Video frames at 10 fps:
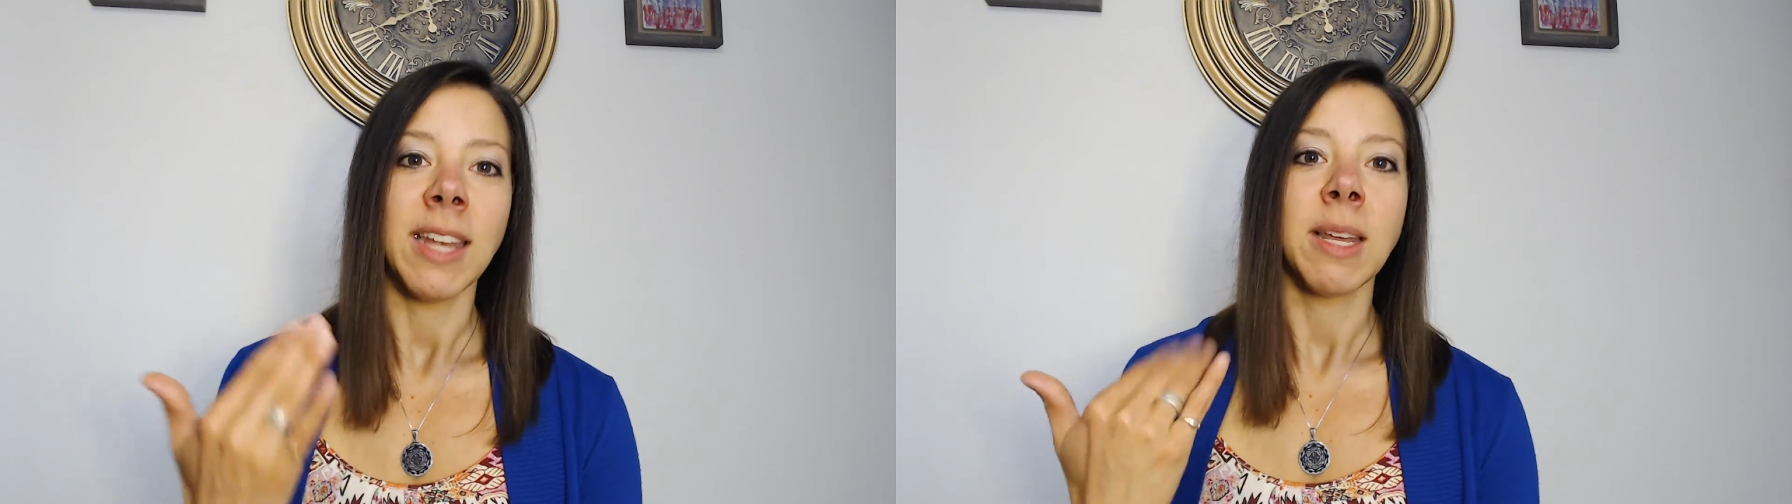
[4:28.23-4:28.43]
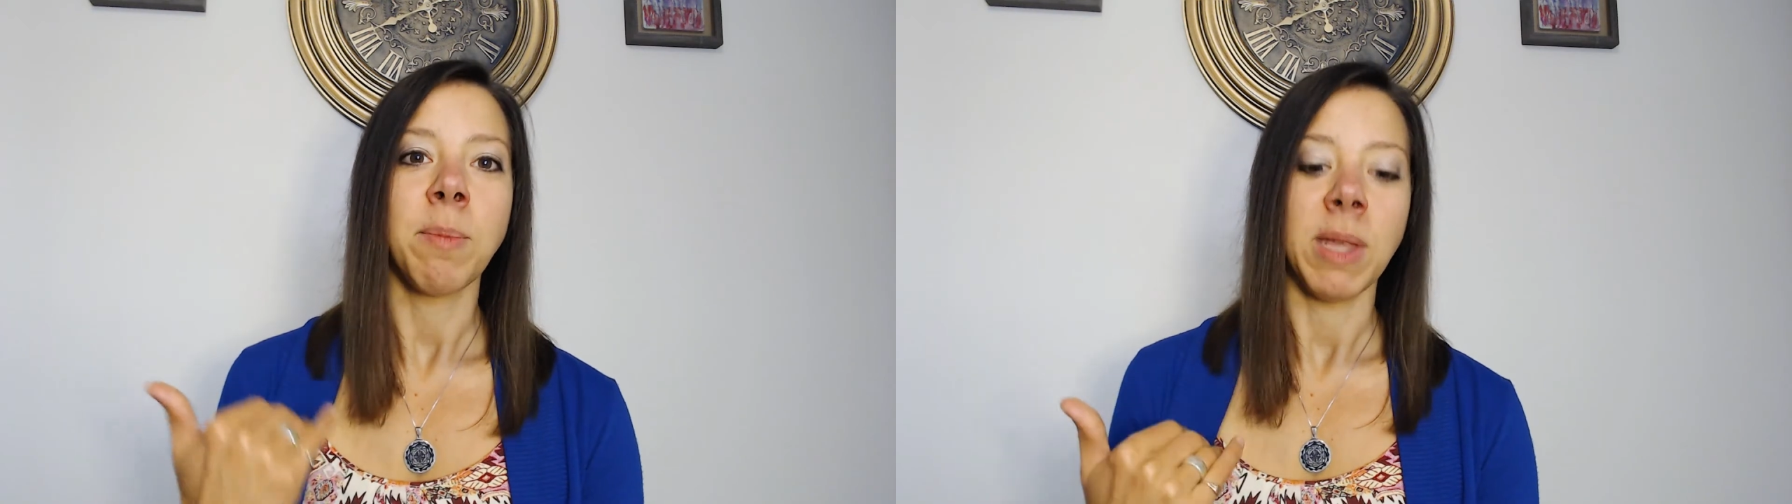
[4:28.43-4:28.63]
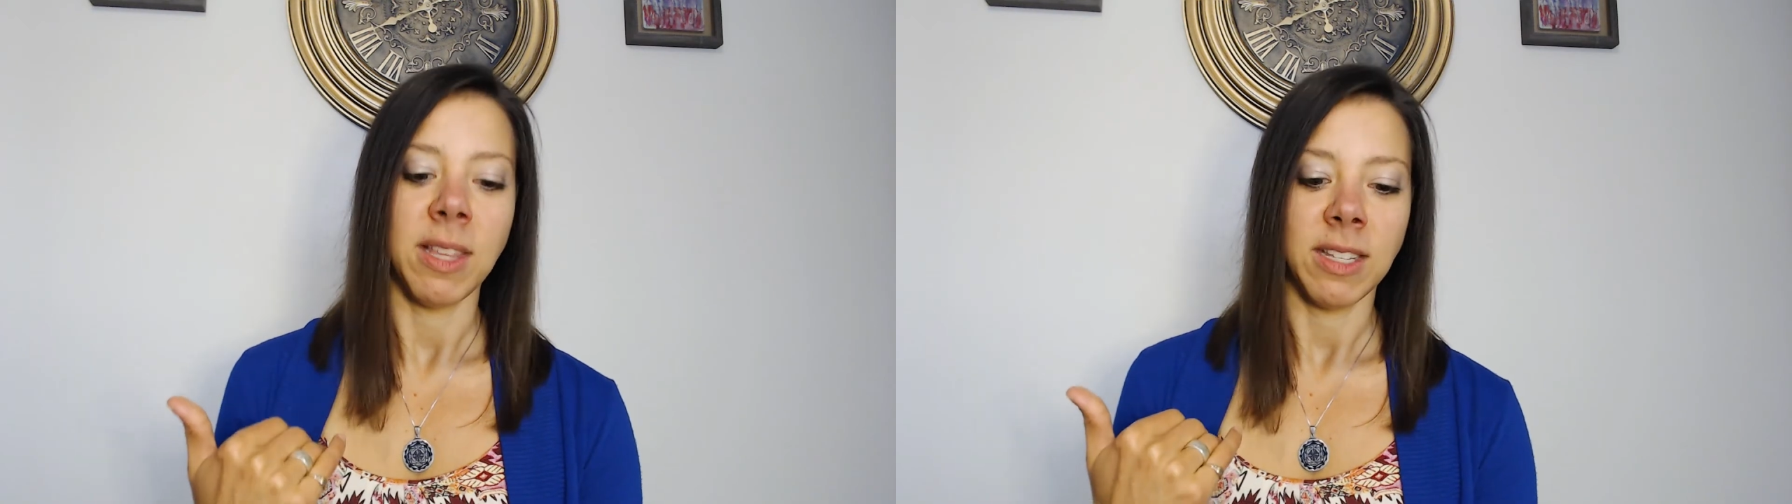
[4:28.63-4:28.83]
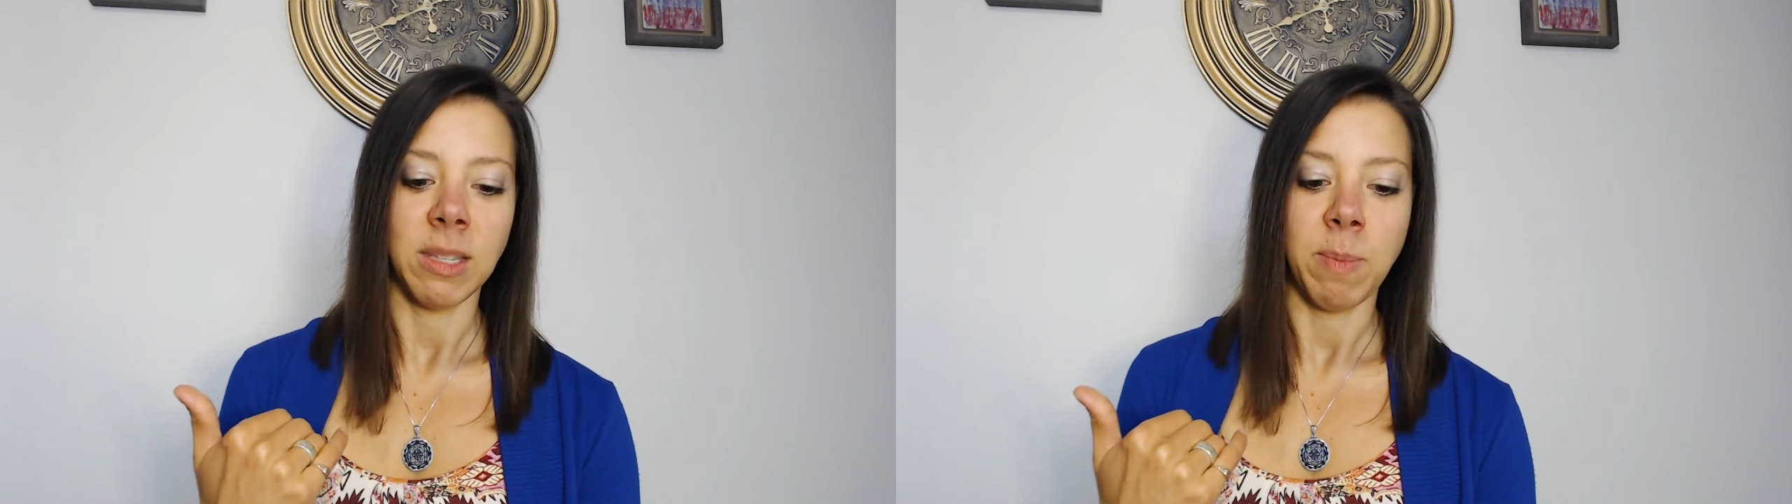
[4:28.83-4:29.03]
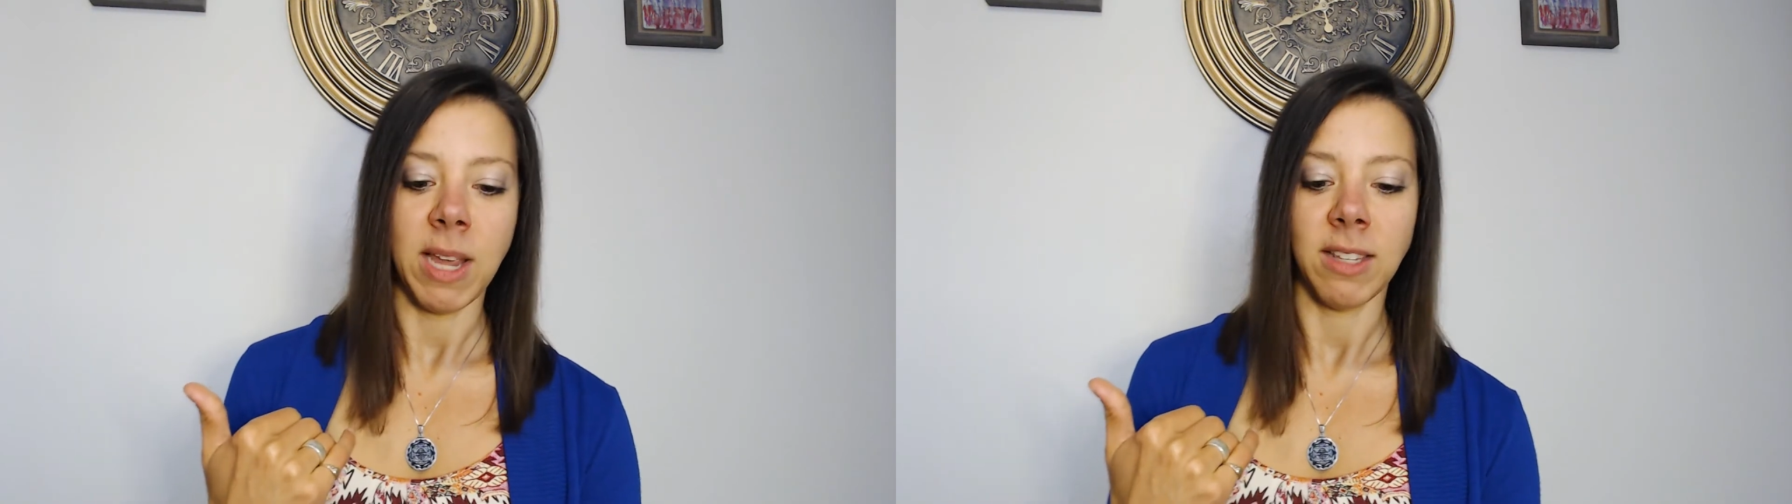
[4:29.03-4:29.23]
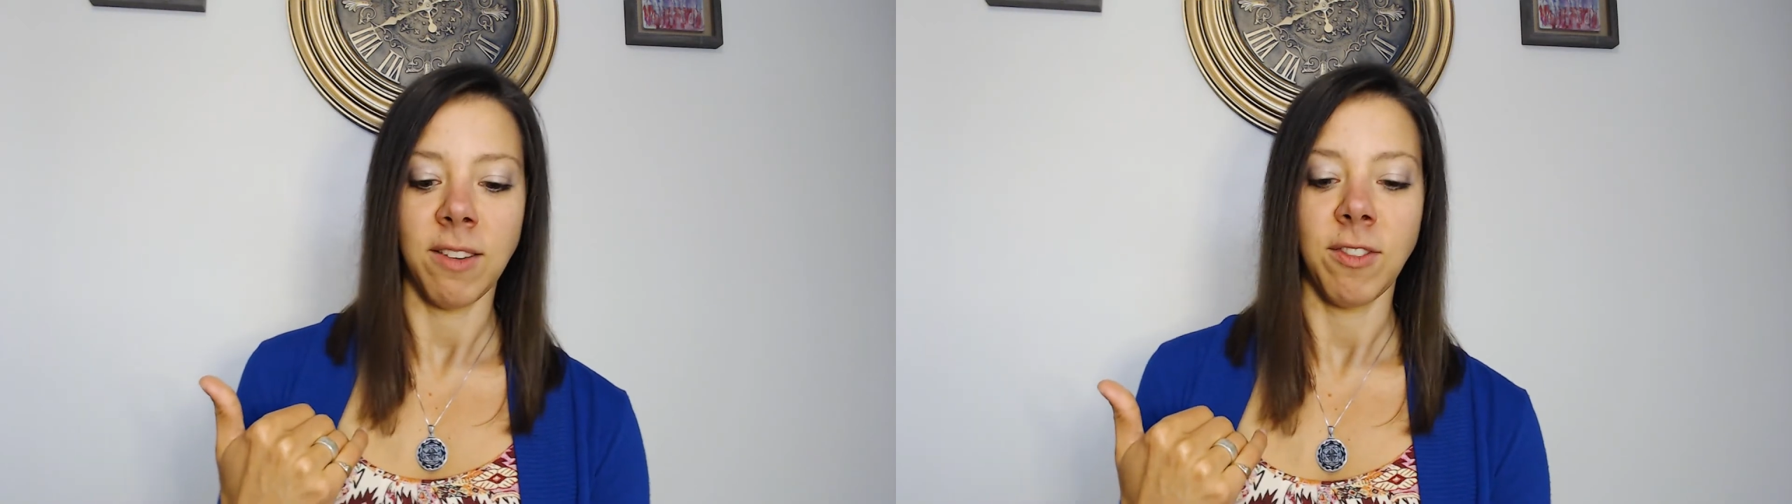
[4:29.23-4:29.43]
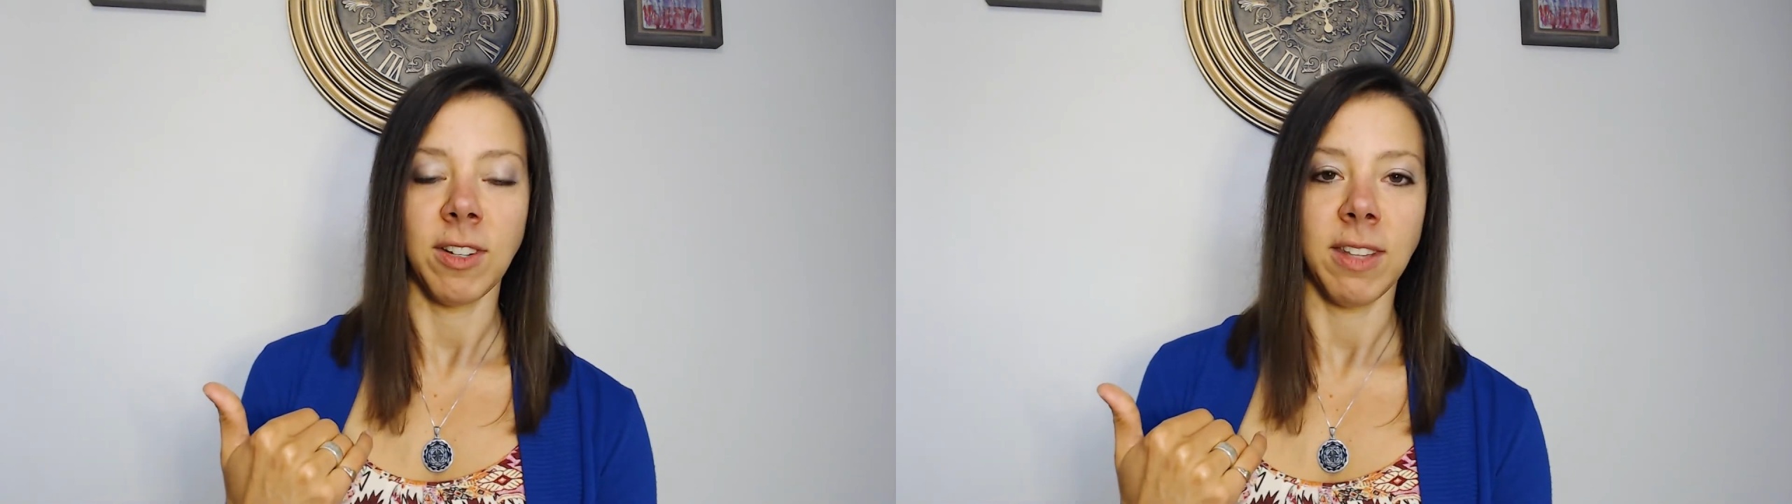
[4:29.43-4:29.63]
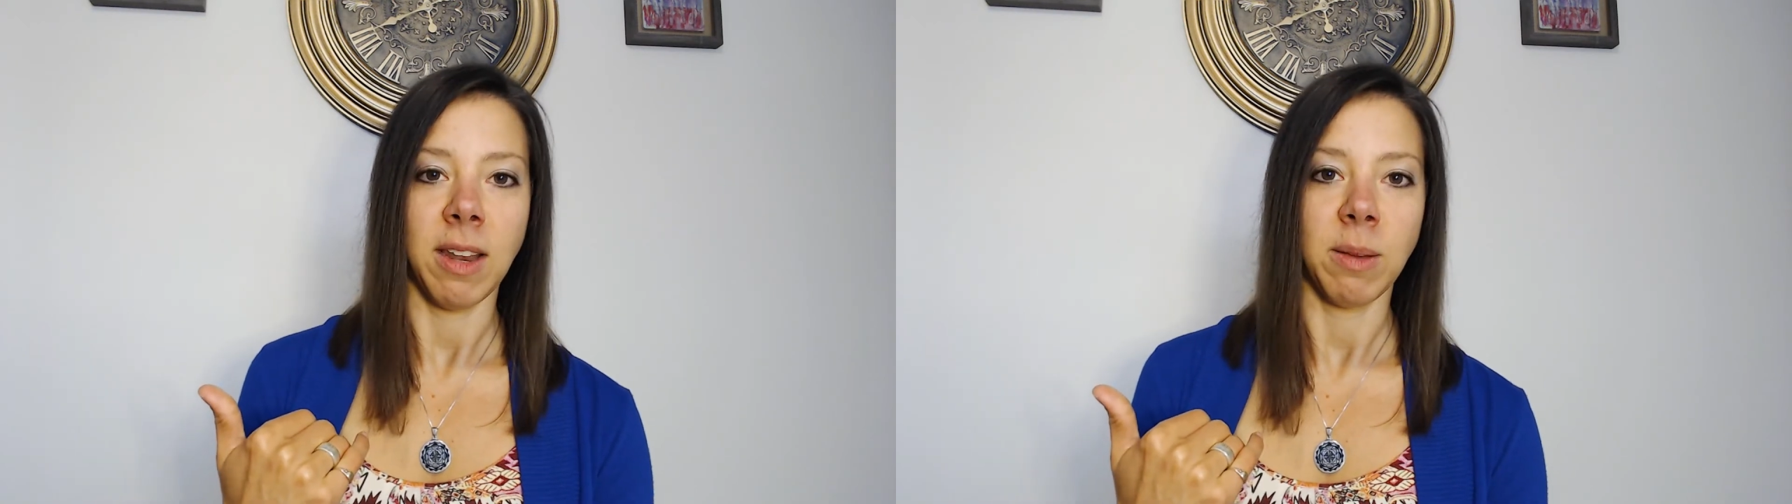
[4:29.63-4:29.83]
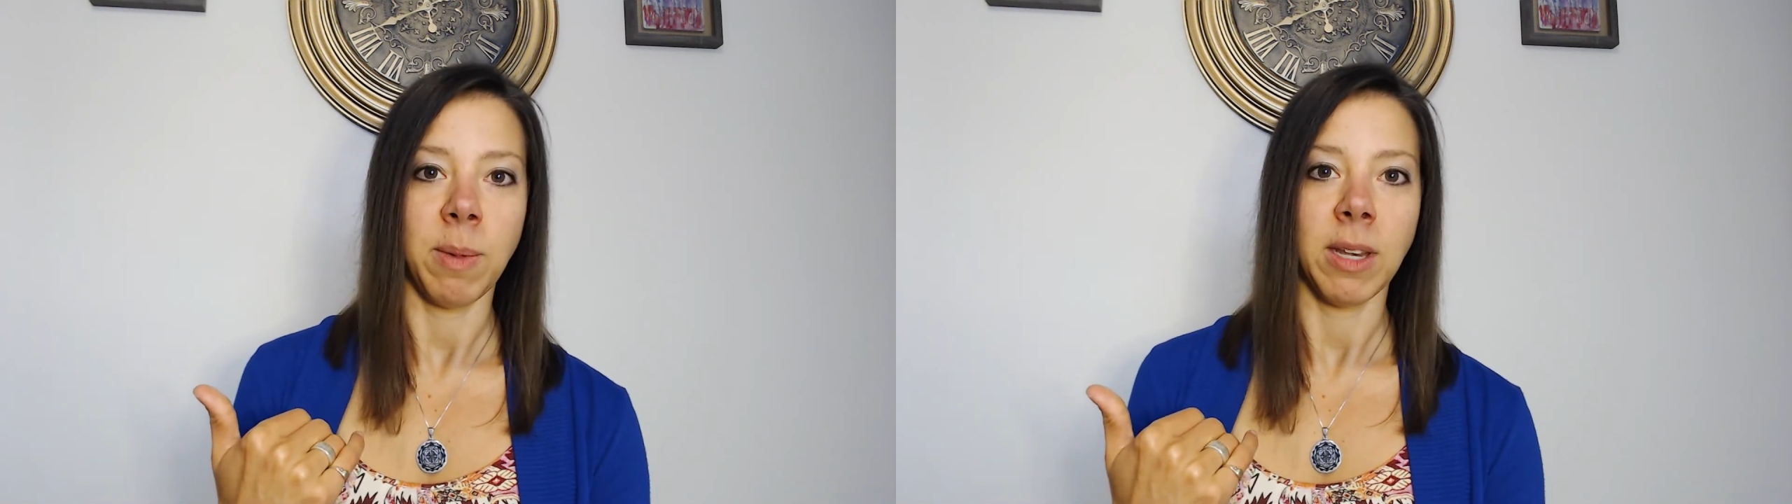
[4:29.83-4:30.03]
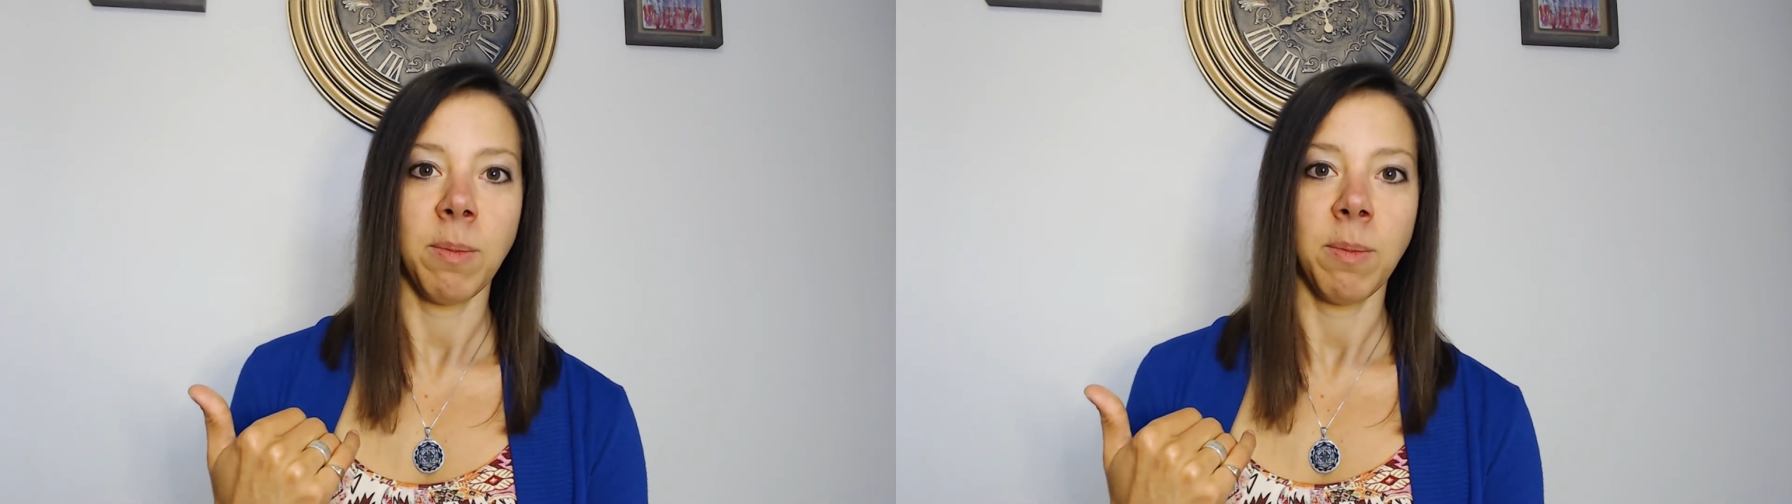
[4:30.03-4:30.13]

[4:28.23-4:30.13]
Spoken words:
up in this space of resentment